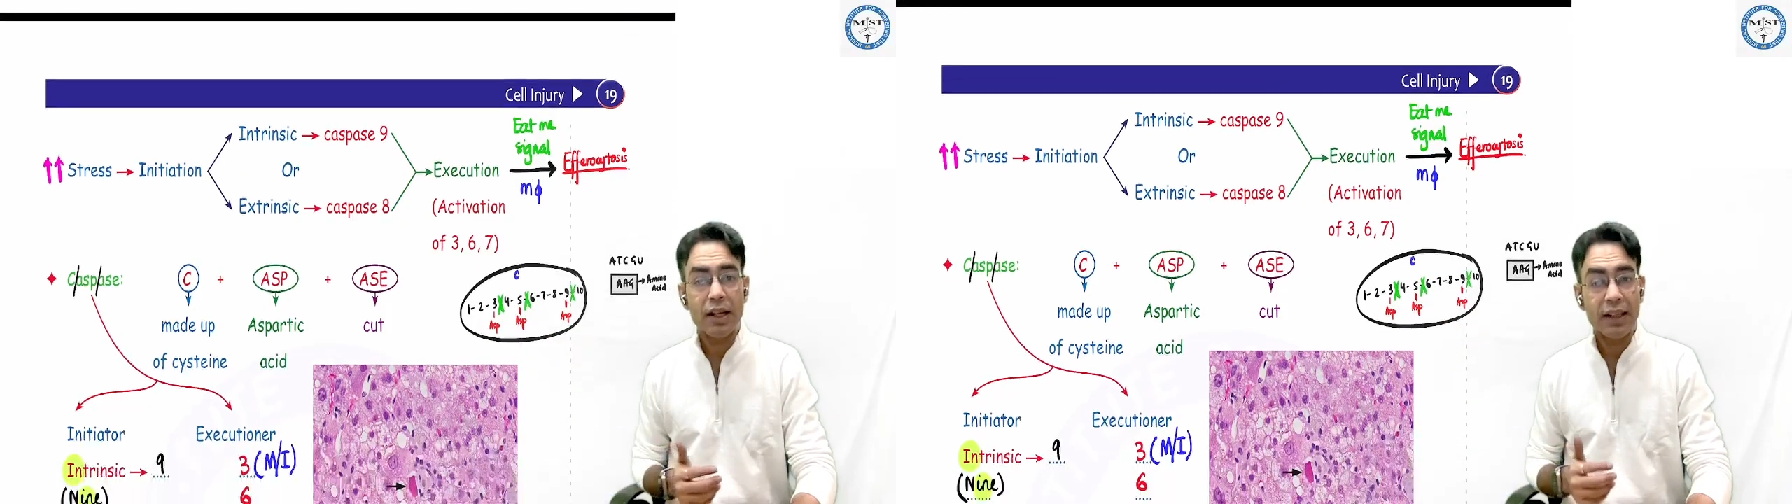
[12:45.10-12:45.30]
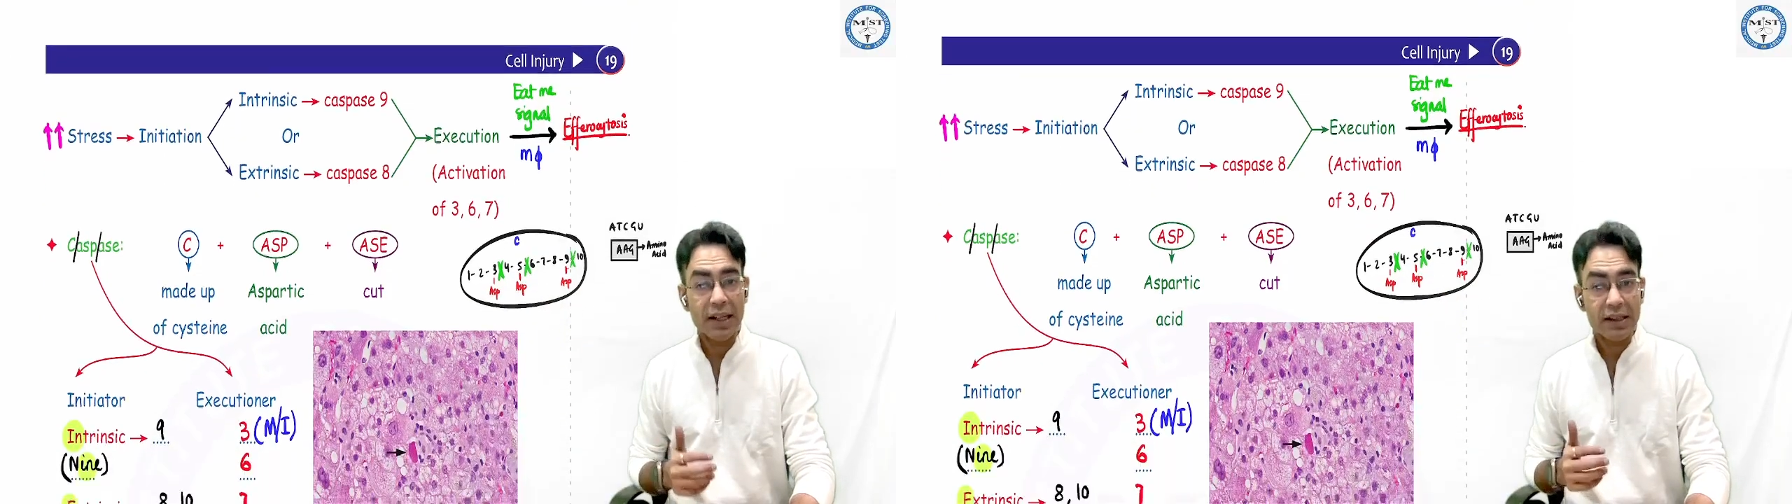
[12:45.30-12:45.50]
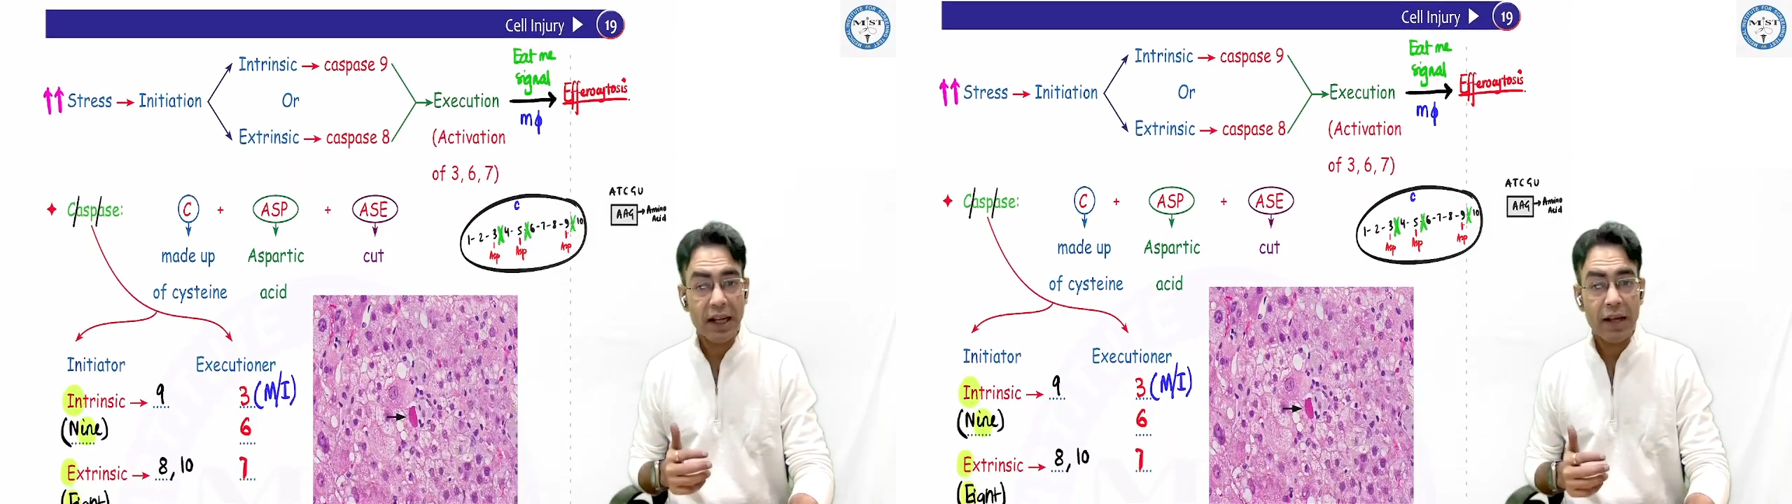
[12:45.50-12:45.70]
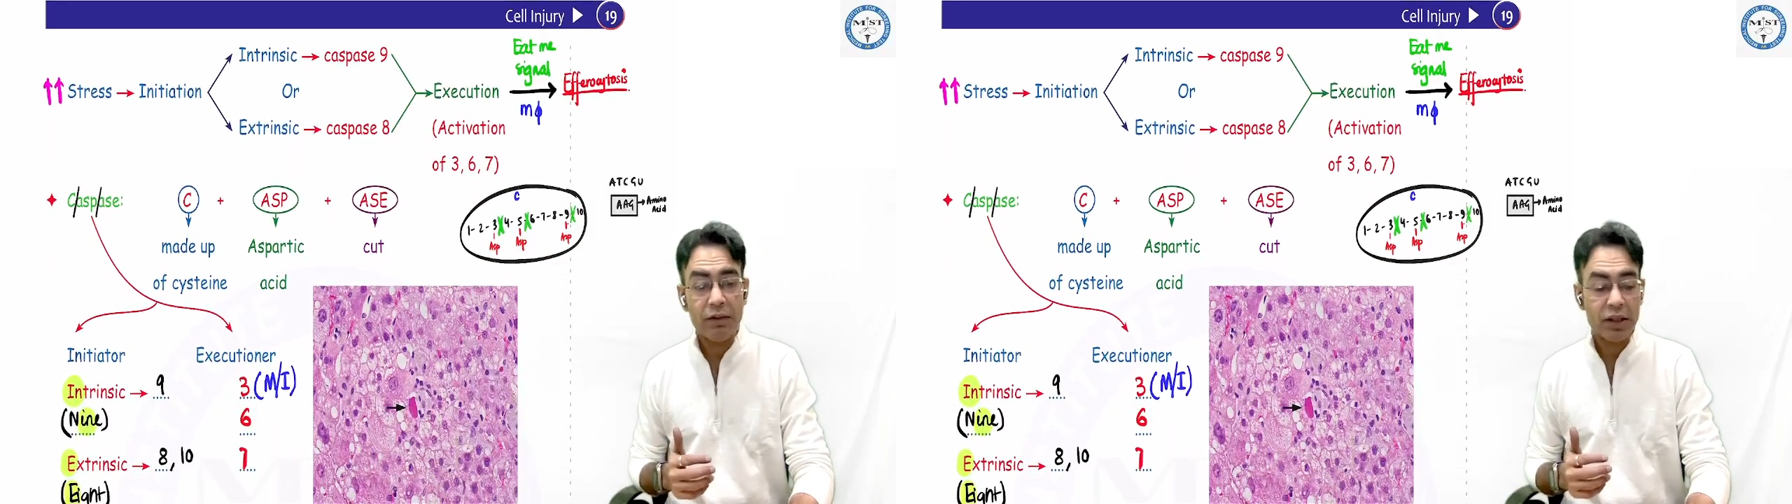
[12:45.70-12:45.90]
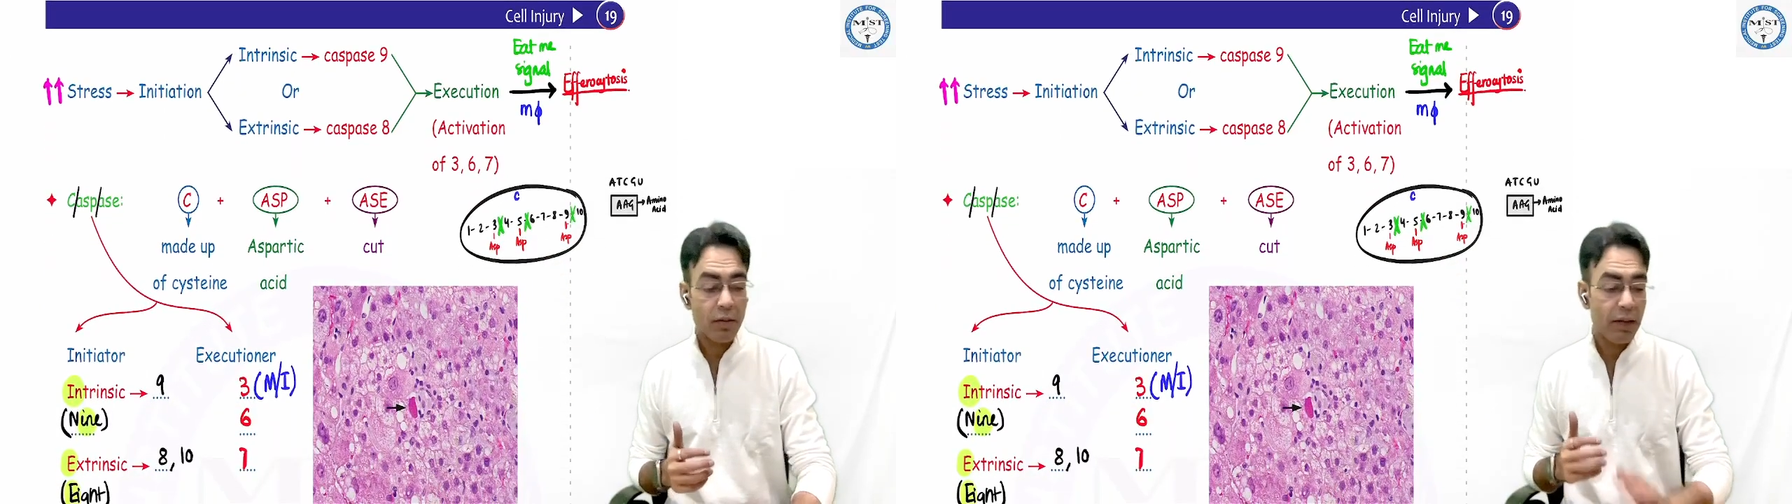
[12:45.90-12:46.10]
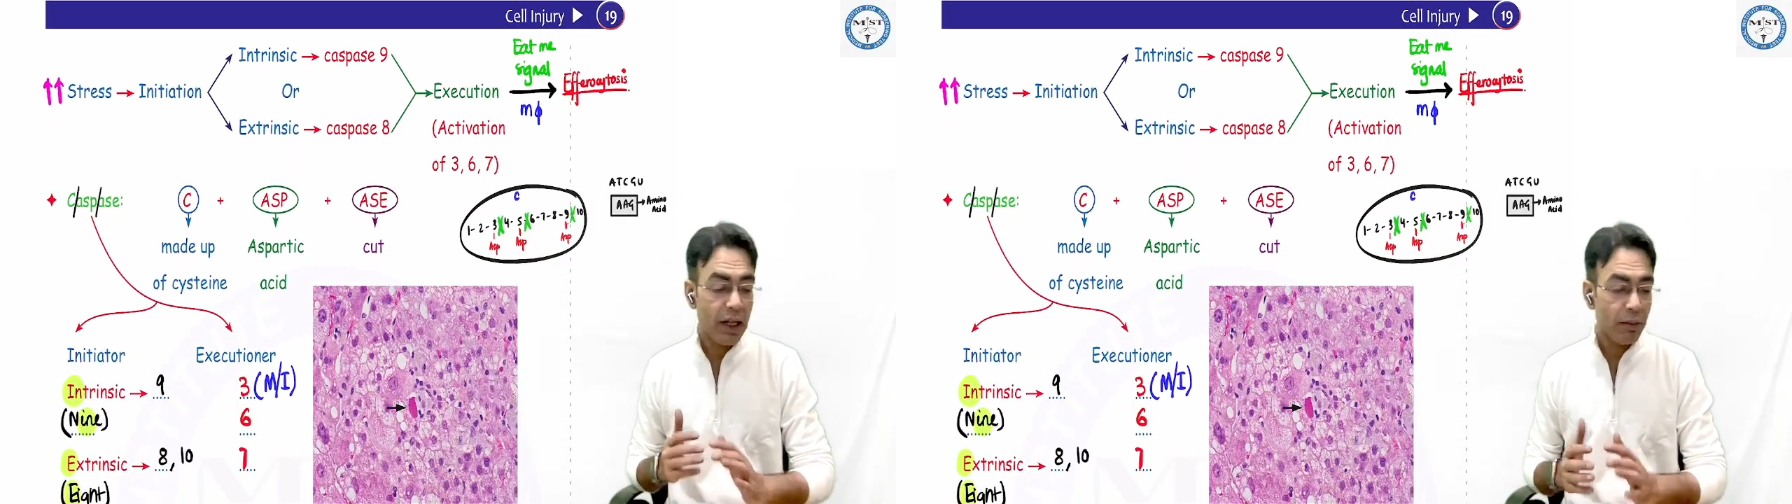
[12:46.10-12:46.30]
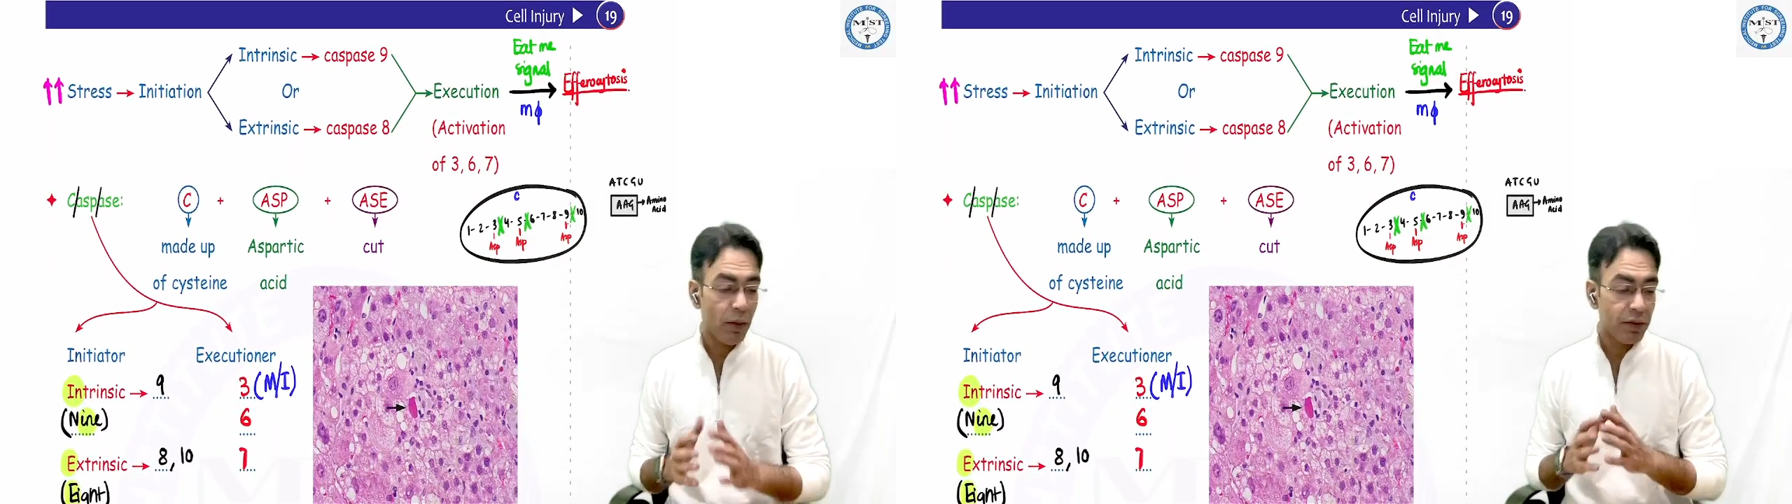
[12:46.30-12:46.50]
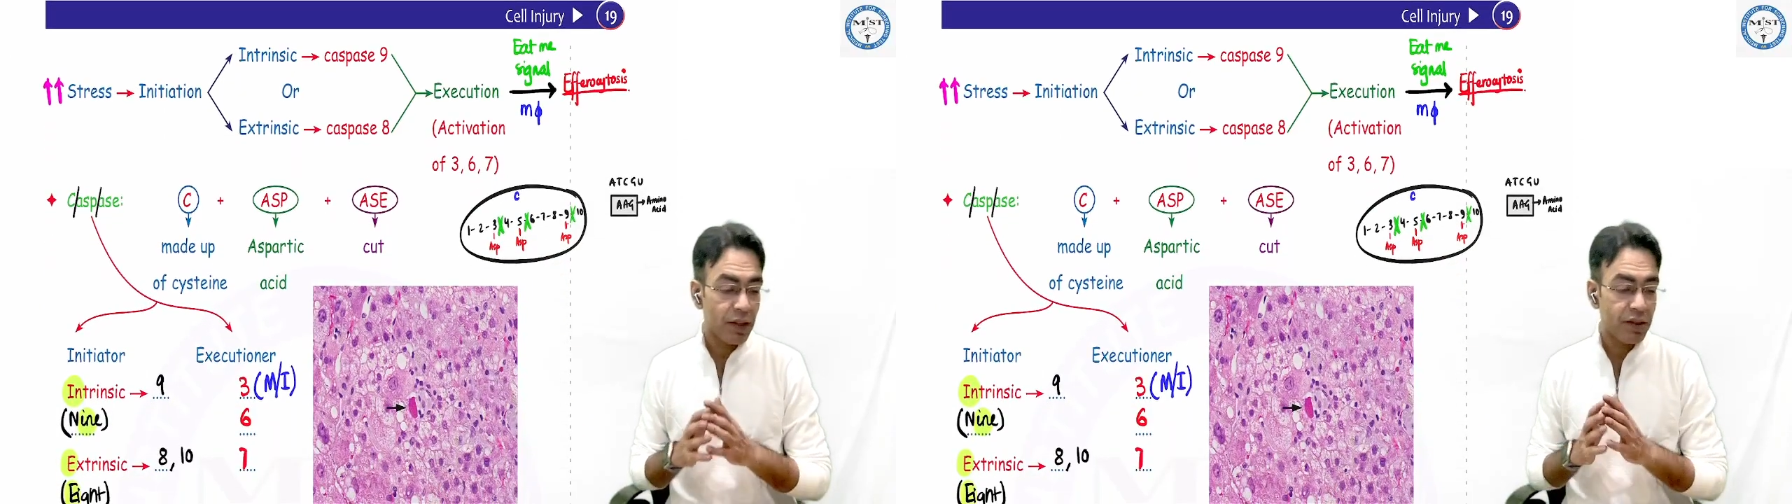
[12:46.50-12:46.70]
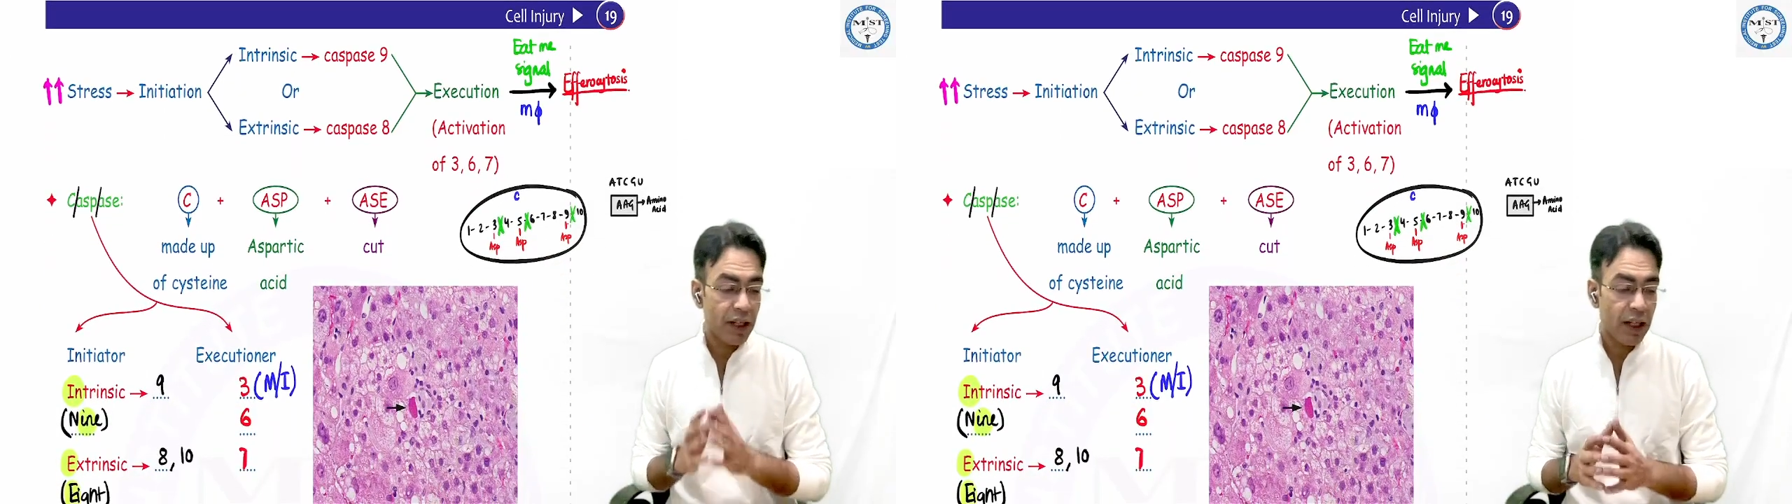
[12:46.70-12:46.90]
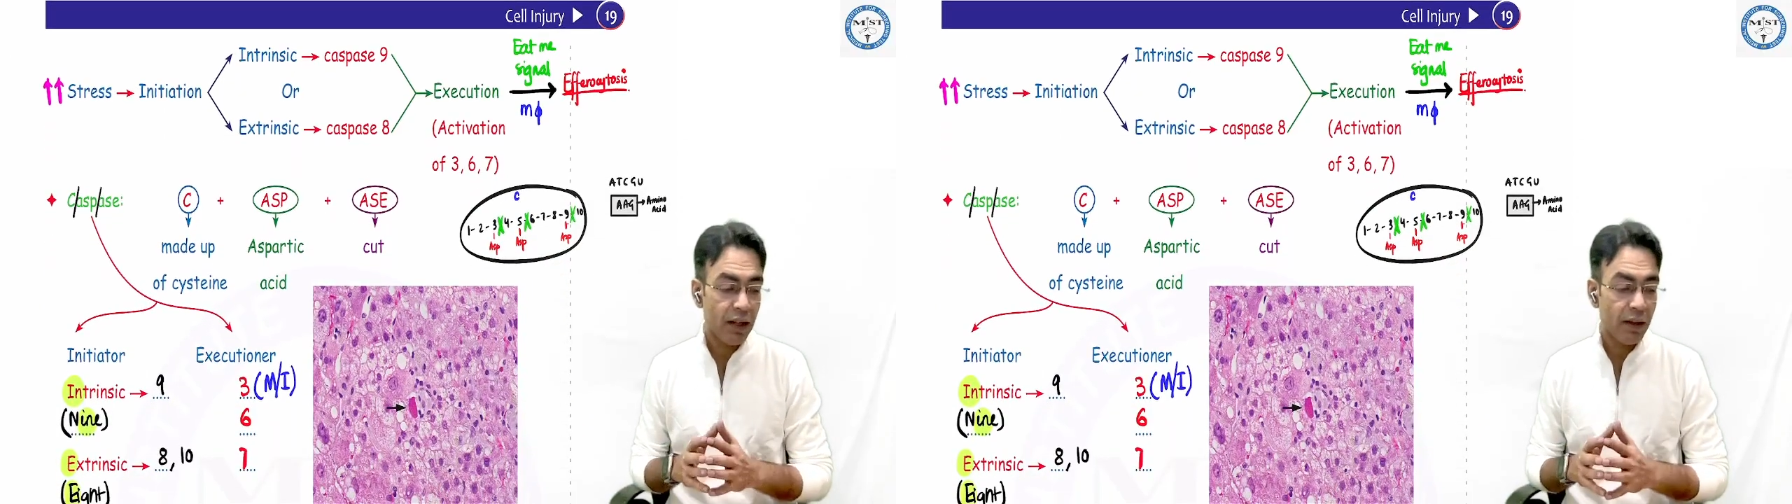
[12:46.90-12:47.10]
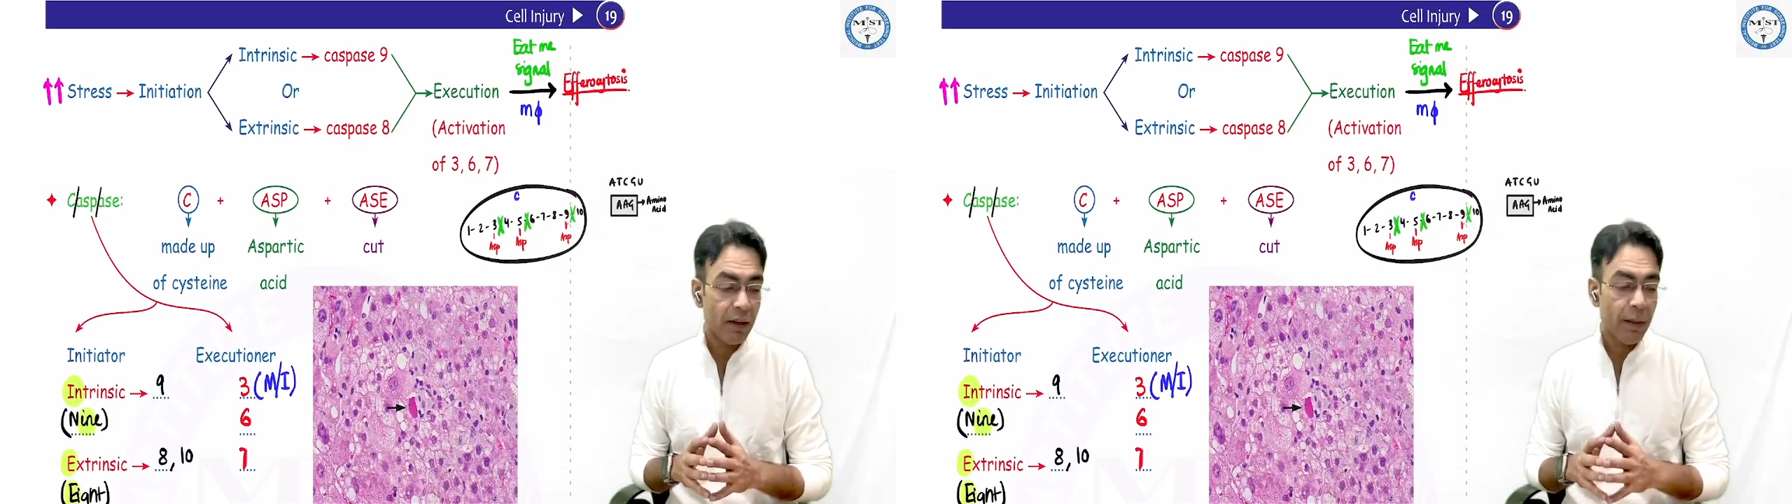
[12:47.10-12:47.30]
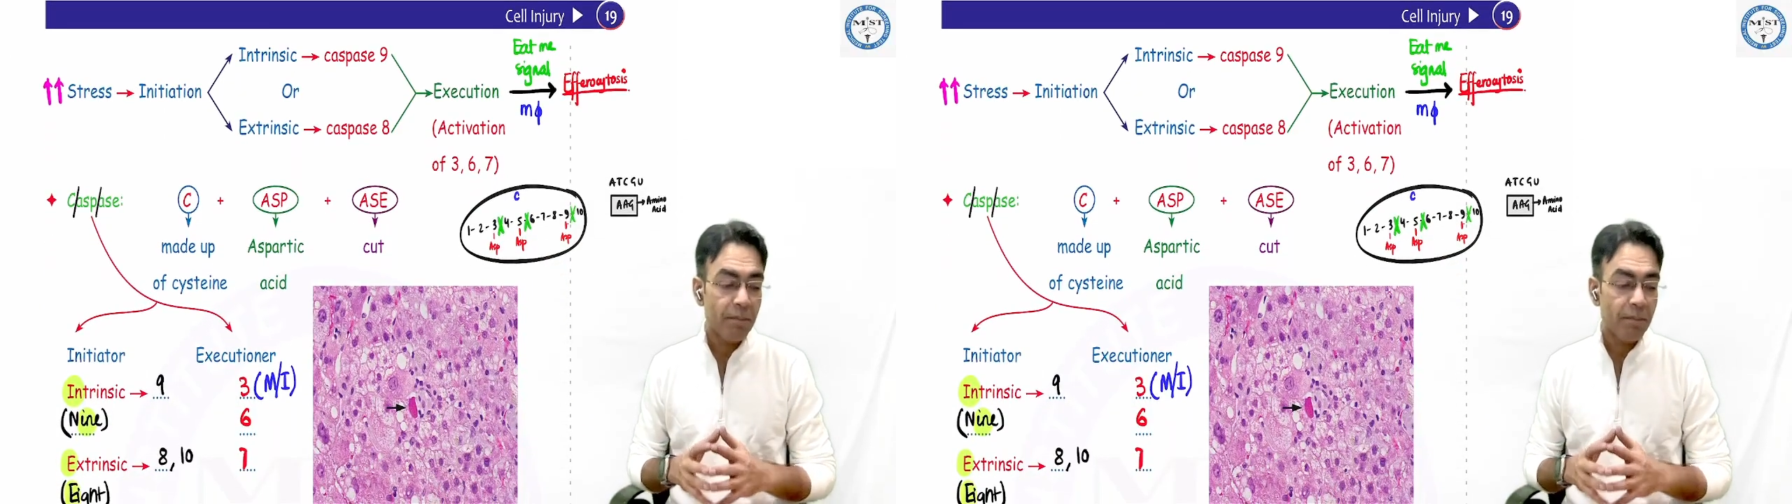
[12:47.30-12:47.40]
they are the enzymes which are made up of cysteine,